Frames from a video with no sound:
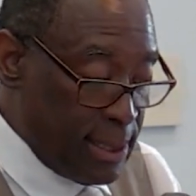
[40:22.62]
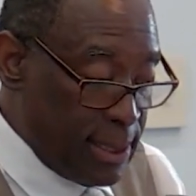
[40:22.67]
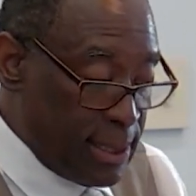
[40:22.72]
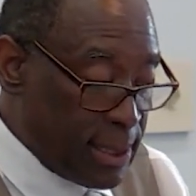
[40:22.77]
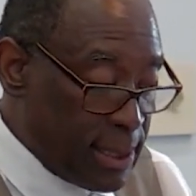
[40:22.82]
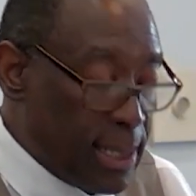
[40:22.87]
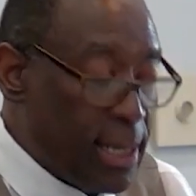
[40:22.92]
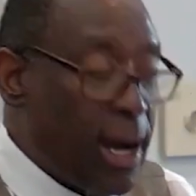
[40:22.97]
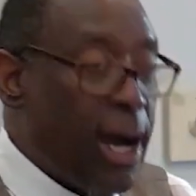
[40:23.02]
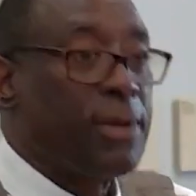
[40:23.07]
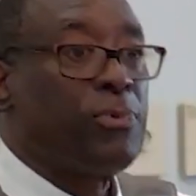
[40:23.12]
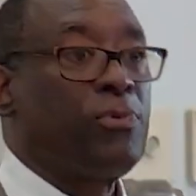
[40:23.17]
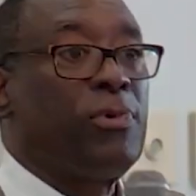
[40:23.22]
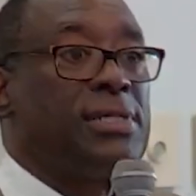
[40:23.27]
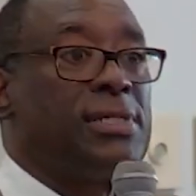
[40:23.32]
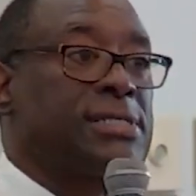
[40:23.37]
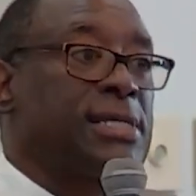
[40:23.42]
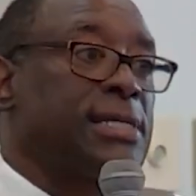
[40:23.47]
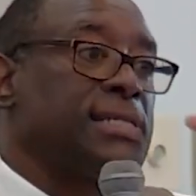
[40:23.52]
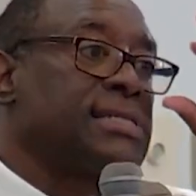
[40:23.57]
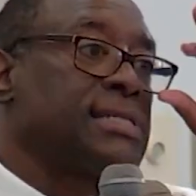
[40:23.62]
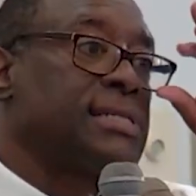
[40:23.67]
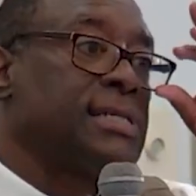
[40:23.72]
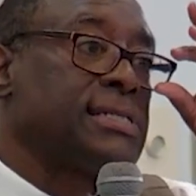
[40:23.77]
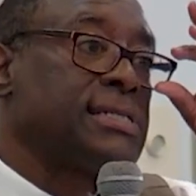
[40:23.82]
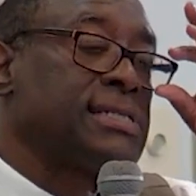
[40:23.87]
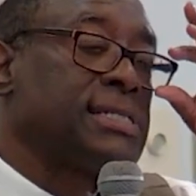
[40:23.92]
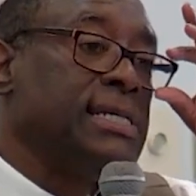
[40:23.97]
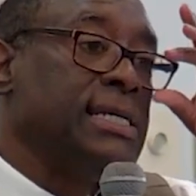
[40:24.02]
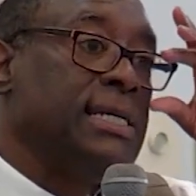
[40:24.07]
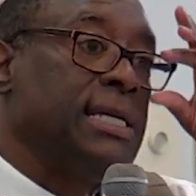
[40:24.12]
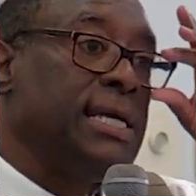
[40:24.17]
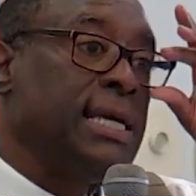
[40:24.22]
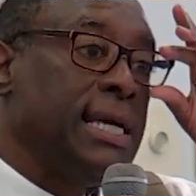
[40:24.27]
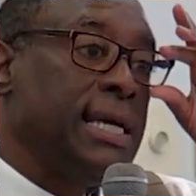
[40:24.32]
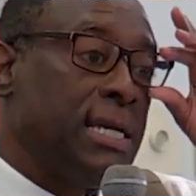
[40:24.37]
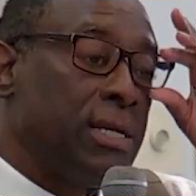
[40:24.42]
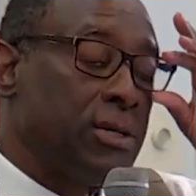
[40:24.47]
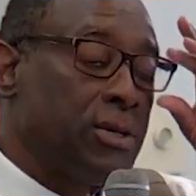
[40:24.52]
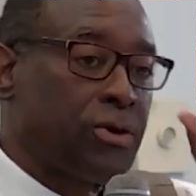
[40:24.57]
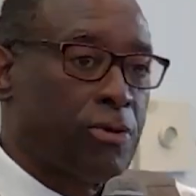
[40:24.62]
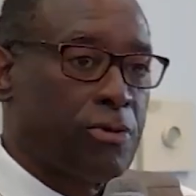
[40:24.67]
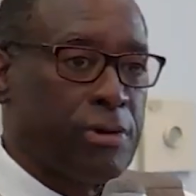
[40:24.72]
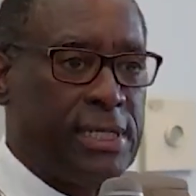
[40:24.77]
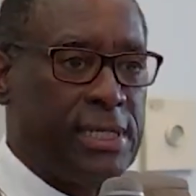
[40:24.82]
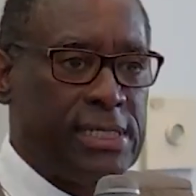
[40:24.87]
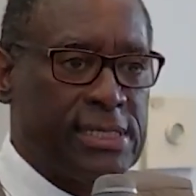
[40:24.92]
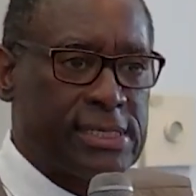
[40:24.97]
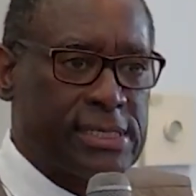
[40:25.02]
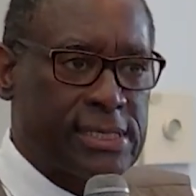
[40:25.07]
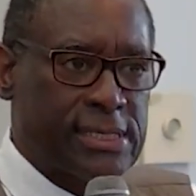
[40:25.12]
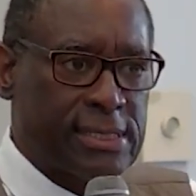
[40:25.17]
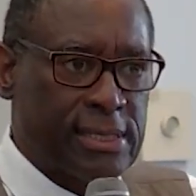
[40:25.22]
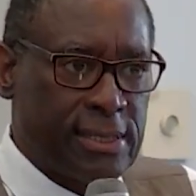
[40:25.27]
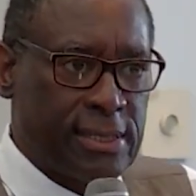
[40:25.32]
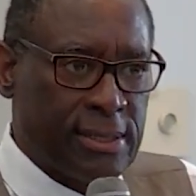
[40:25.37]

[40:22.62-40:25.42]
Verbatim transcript: God wants us to see increase.